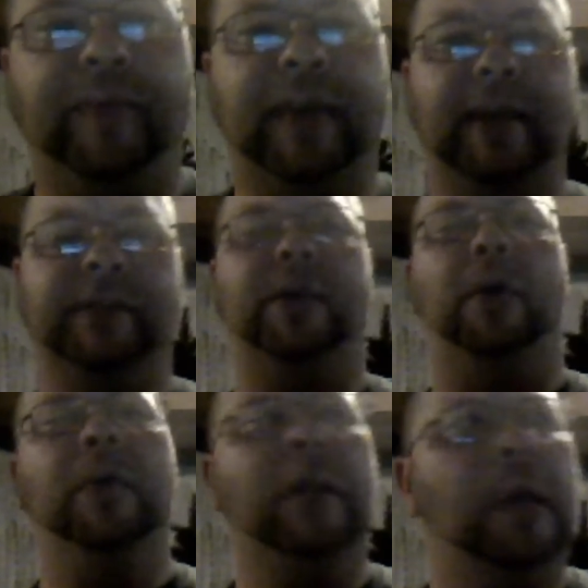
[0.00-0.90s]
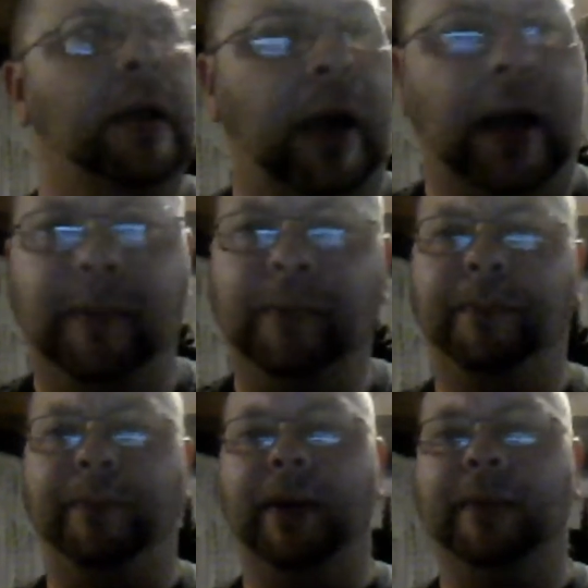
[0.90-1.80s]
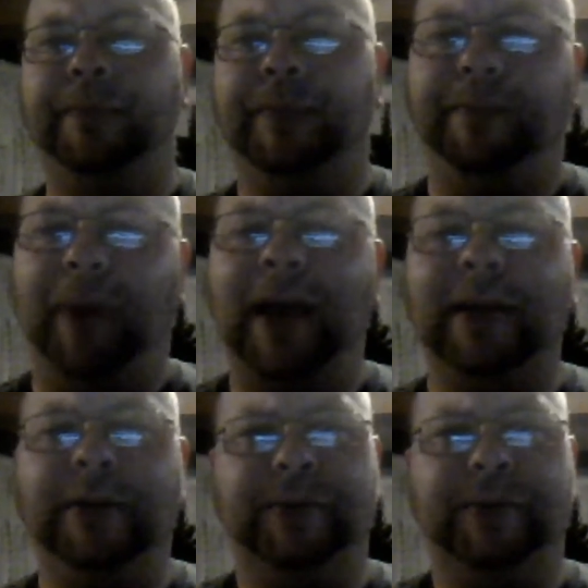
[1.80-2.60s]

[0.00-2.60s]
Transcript: again. So um, buying new